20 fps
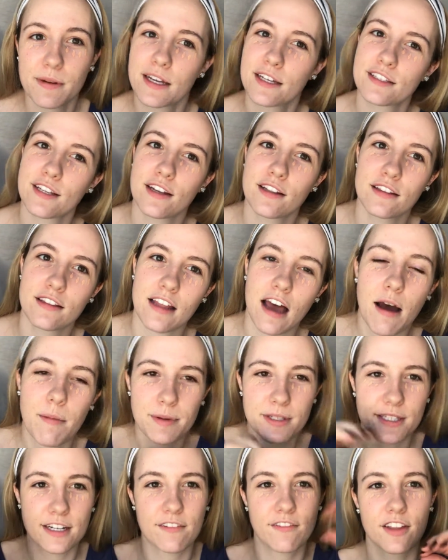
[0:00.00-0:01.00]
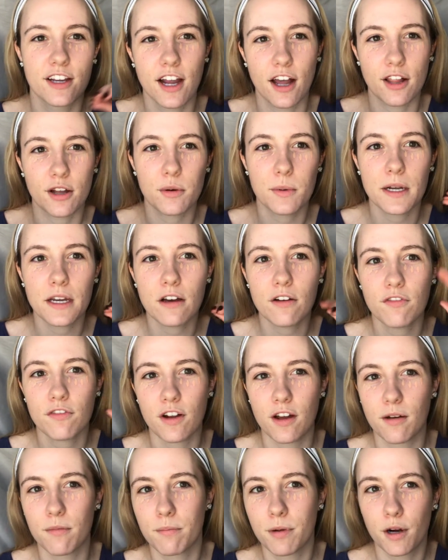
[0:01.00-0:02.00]
because on the opposite of the color wheel
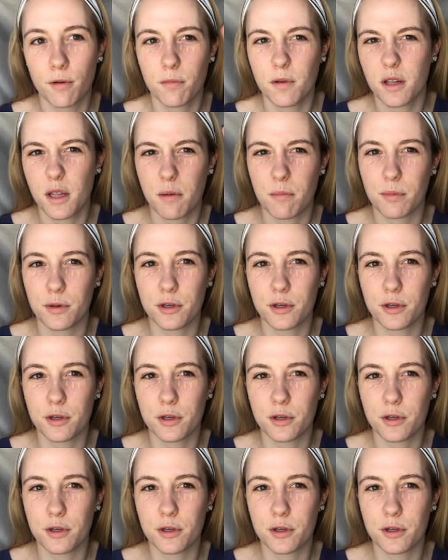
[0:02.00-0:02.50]
from purple and